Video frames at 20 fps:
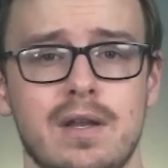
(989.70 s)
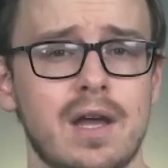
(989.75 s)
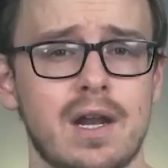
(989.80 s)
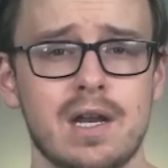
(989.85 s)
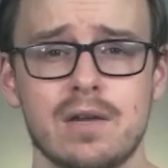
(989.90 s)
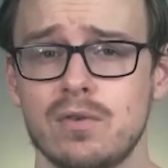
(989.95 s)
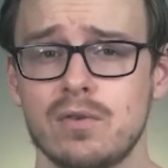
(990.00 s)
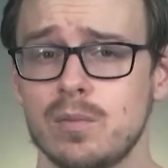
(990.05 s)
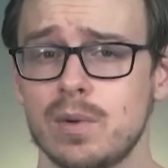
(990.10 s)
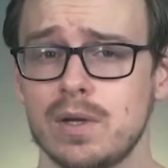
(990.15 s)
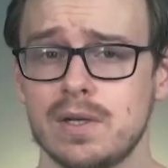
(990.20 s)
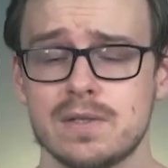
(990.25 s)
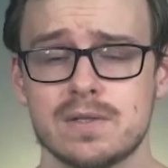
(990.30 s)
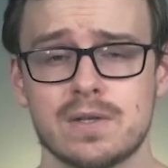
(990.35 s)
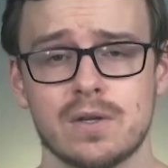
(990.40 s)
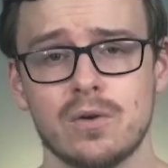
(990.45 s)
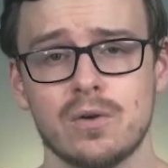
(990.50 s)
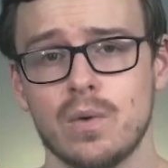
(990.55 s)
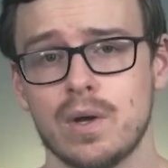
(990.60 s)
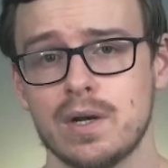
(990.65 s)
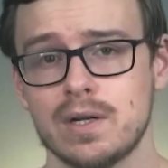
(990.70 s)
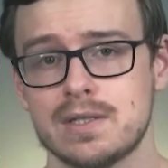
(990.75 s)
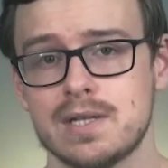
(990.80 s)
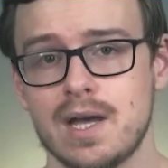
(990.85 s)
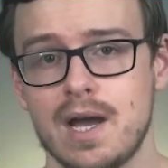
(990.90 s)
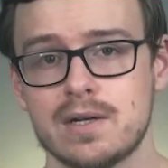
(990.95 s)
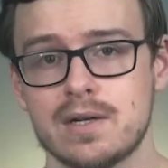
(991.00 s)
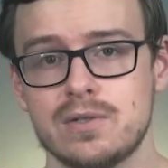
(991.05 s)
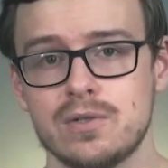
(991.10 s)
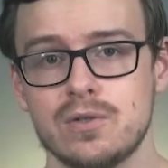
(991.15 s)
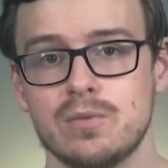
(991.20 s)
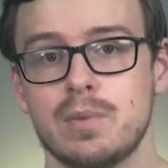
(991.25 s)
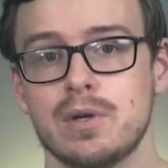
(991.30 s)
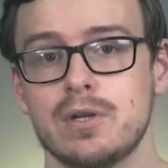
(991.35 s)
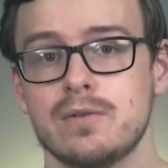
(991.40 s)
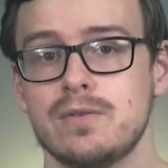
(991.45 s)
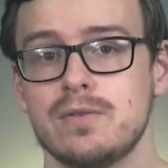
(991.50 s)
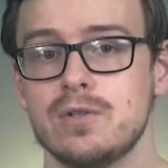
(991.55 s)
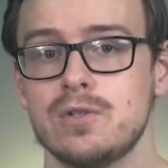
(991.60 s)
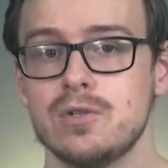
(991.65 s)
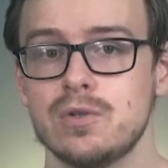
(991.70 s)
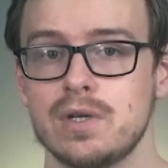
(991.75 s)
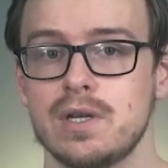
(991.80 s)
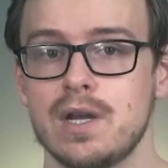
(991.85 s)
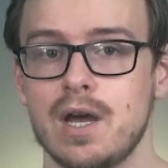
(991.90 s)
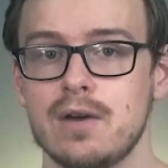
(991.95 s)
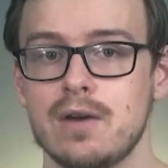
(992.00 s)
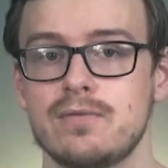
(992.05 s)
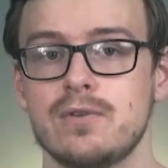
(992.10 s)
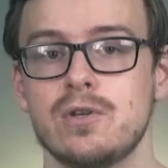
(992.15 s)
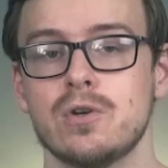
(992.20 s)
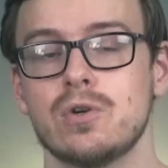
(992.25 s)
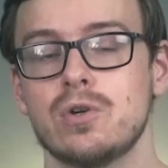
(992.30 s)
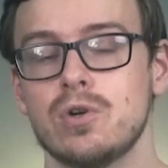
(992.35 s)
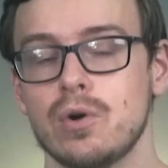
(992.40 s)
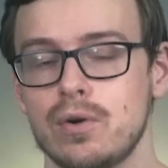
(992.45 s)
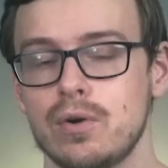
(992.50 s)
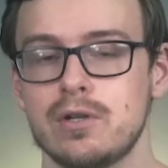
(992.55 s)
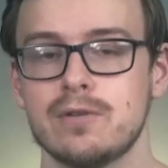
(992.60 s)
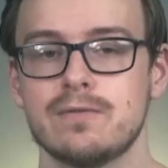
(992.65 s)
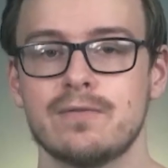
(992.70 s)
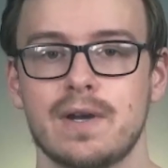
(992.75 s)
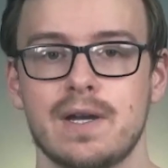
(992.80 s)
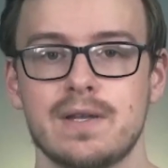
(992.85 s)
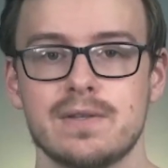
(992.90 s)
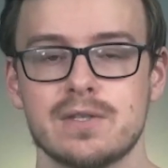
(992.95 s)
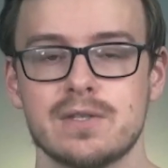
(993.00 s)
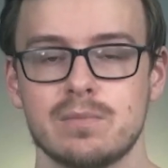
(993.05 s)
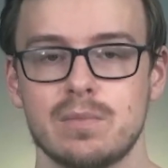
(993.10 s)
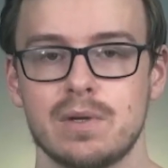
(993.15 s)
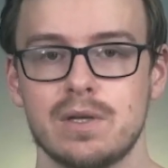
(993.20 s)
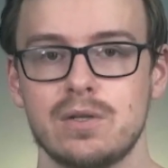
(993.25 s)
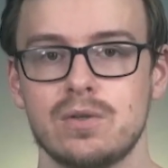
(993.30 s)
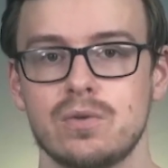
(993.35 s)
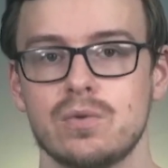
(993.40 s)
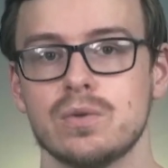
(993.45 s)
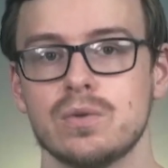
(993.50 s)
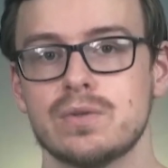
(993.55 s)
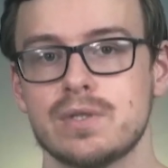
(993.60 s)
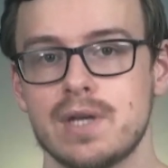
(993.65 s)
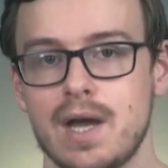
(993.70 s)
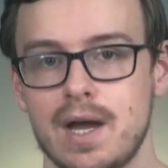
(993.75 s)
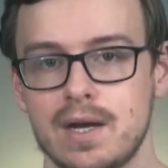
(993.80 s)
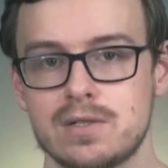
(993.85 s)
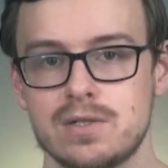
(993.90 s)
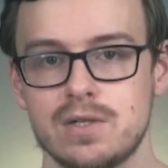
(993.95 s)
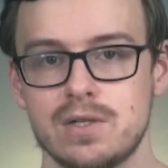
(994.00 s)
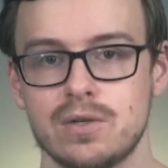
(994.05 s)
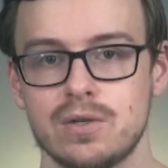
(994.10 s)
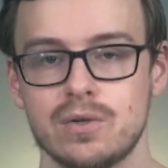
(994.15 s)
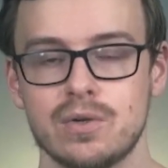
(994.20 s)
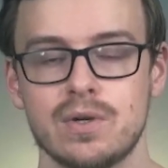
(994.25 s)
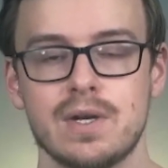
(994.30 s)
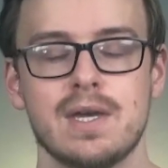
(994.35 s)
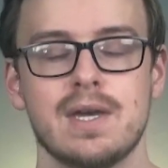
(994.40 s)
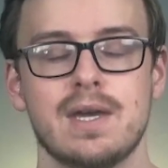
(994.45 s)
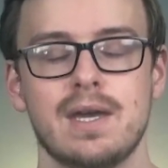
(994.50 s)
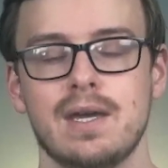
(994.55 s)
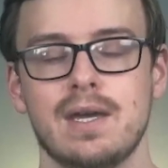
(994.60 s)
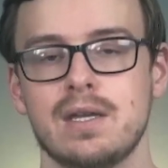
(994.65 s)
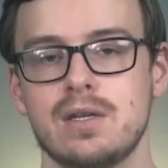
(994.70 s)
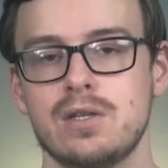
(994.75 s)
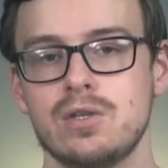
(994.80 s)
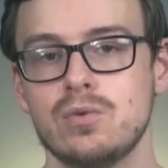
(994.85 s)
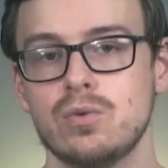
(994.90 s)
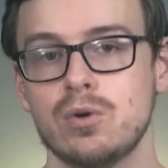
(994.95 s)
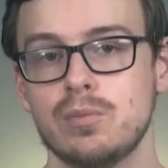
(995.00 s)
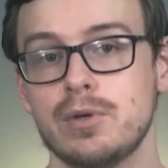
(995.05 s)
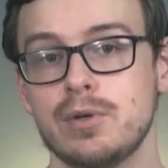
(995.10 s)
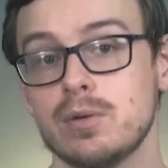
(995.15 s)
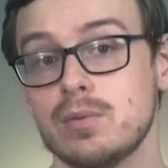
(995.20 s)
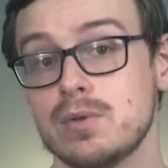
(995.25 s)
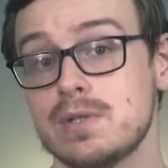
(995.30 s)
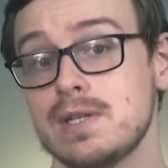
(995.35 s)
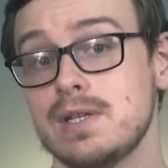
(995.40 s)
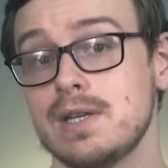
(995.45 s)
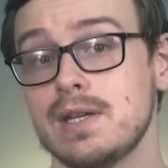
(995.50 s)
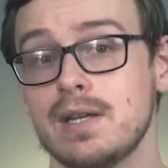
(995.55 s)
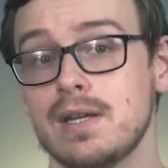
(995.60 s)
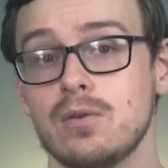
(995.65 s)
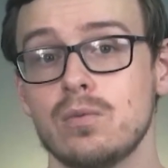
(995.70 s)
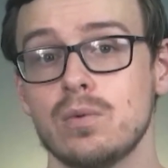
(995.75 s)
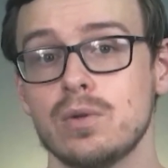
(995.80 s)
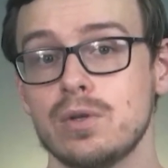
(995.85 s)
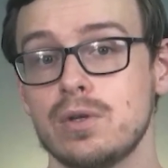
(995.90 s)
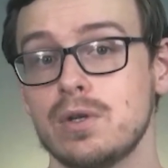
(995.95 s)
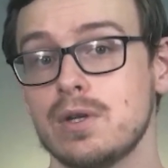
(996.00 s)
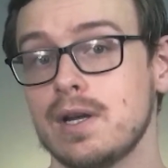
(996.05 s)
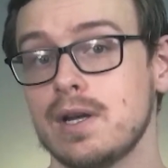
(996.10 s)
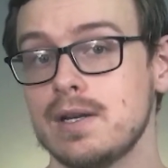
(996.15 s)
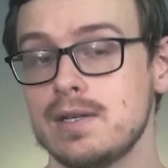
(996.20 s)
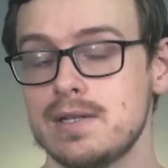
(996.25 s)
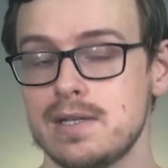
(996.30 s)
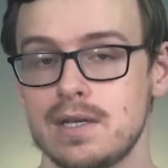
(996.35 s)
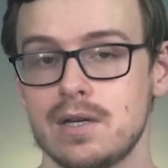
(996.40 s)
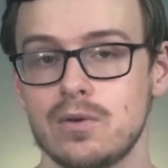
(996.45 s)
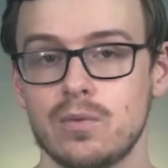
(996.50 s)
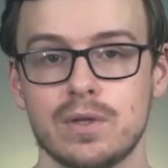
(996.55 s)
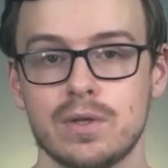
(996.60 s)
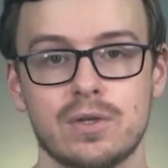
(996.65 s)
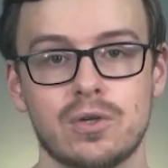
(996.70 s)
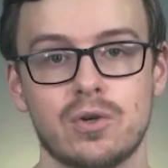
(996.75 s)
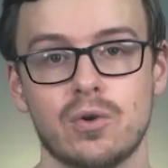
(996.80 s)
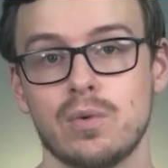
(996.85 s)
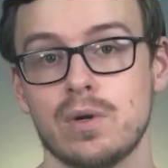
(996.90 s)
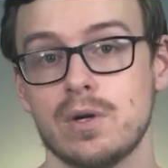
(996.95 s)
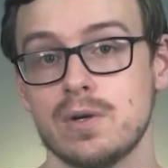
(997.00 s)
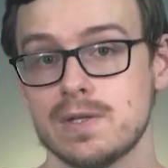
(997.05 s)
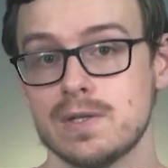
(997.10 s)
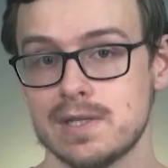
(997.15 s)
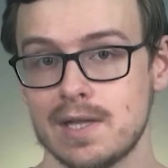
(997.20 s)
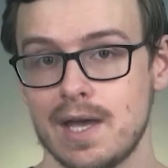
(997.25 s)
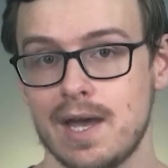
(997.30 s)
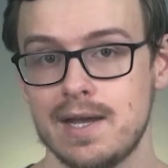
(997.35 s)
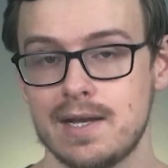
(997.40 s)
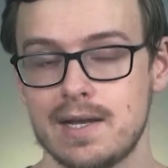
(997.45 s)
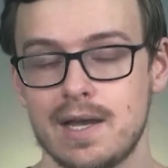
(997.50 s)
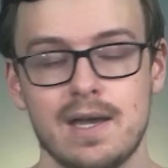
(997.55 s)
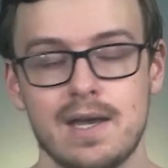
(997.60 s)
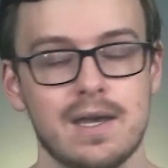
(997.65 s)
Not everybody is going to want to talk to, but if you do enough, you're going to find somebody who will talk to you and you will be able to get a really good idea what the career is like,